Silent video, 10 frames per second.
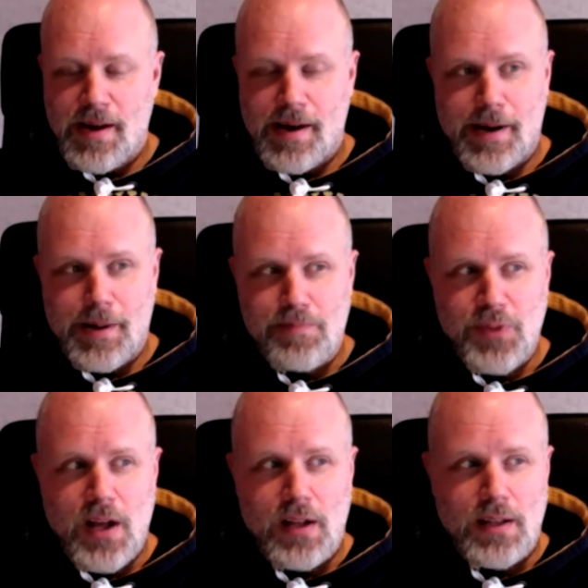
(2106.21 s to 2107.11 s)

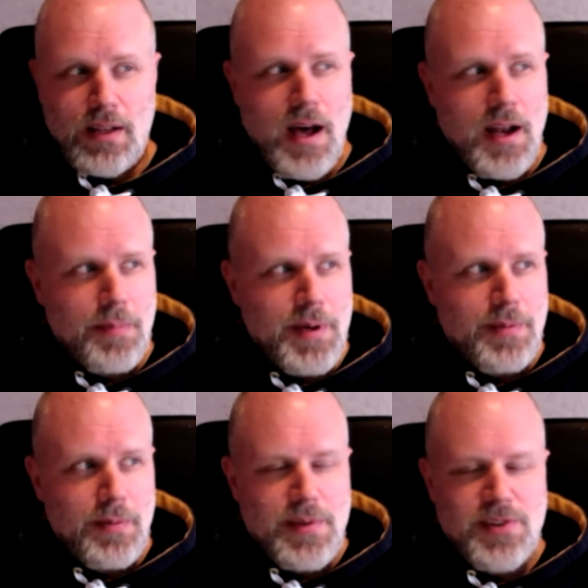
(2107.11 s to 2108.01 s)
A lot of
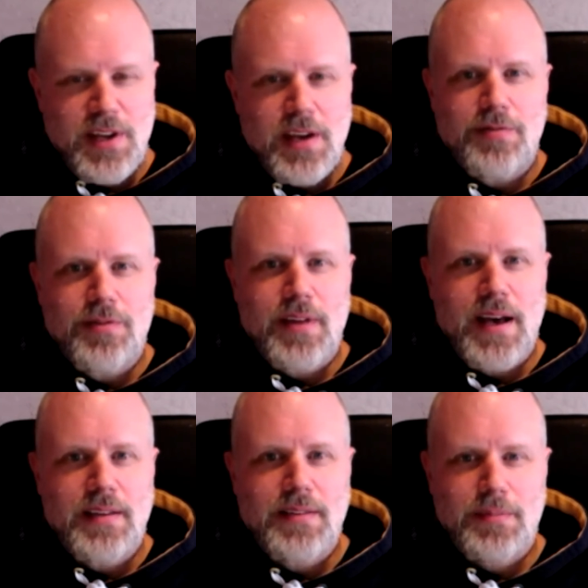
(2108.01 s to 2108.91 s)
people mistake it for that